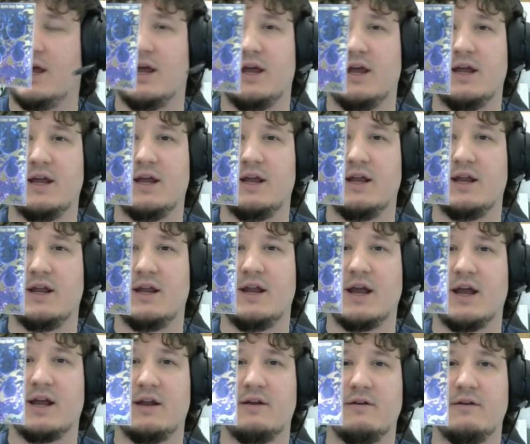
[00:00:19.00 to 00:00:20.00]
a
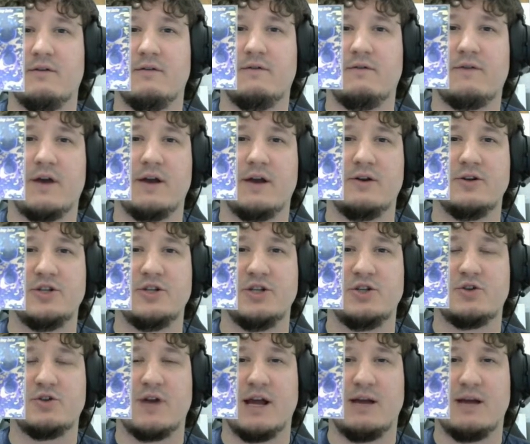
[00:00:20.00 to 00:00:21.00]
negative energy
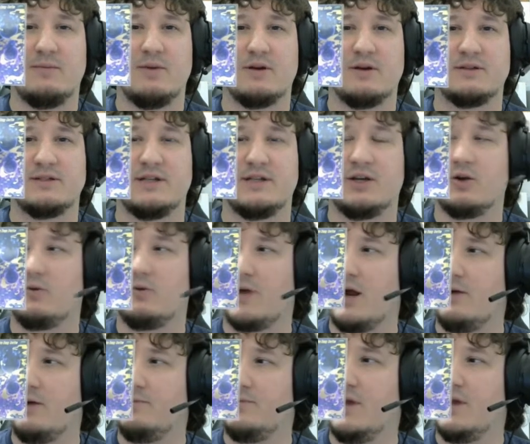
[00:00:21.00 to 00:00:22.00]
Dragon Ball Secret
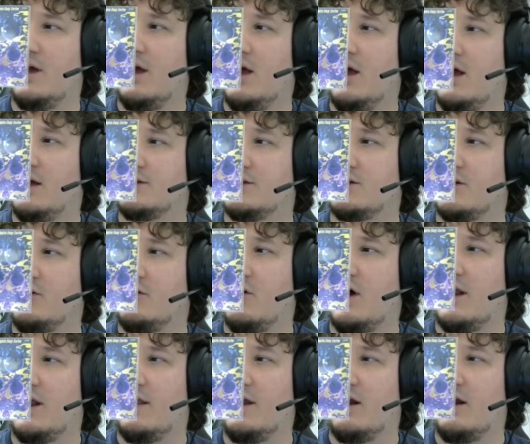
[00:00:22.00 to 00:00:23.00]
Rare. So go
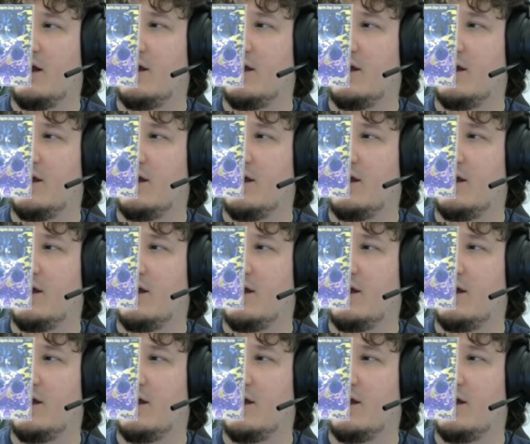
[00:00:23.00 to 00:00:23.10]
on there,